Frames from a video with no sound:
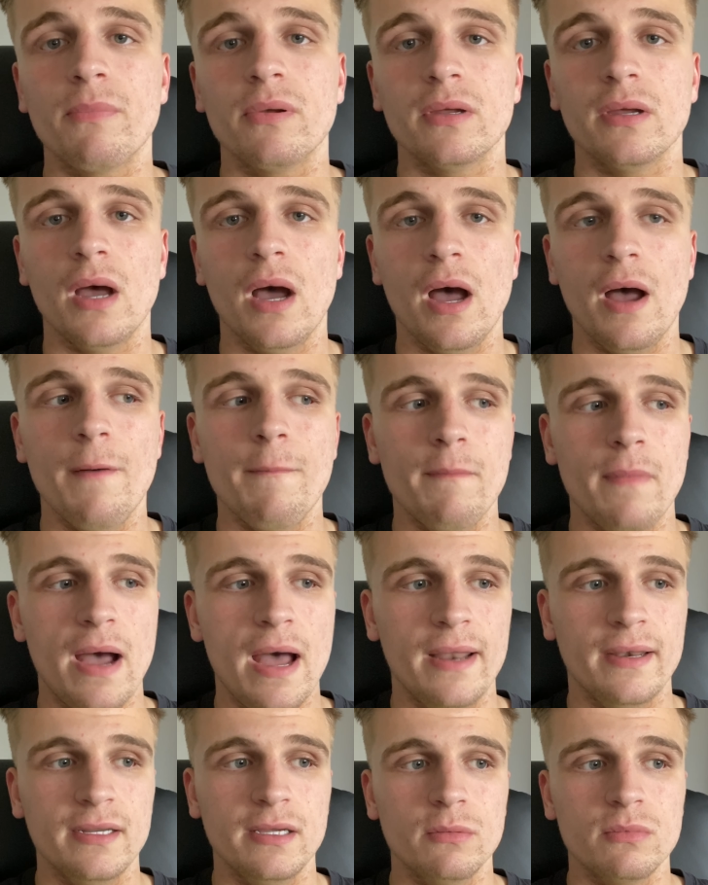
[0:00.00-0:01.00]

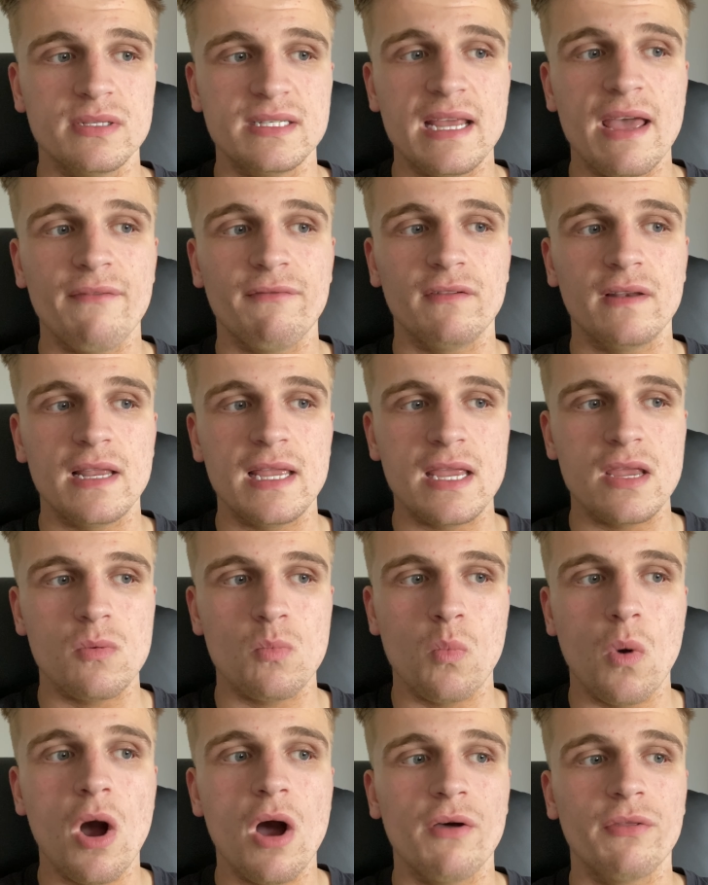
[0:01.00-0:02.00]
and it was definitely
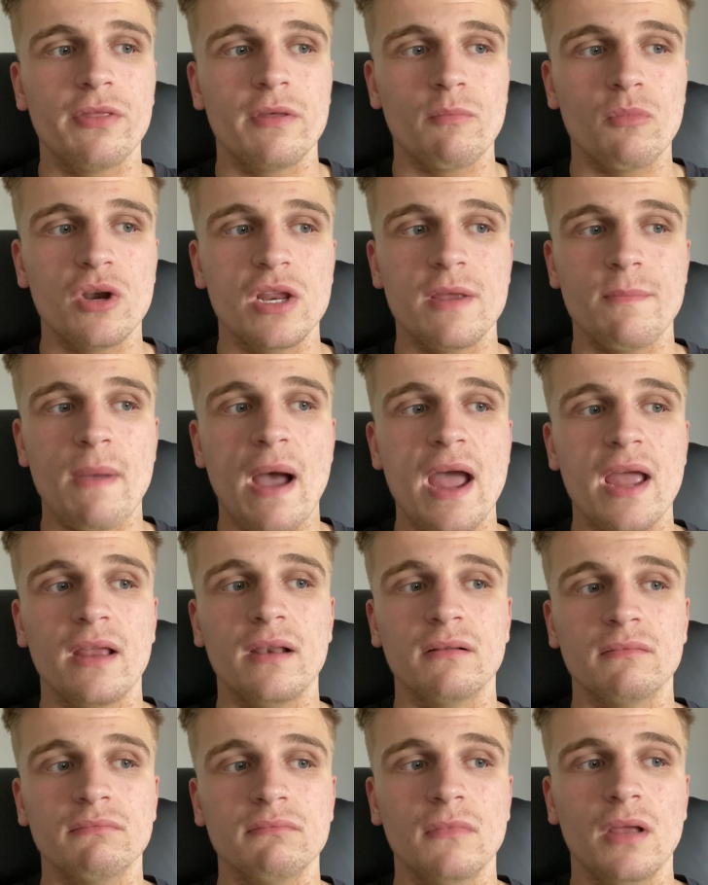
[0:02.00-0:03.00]
worth the money paying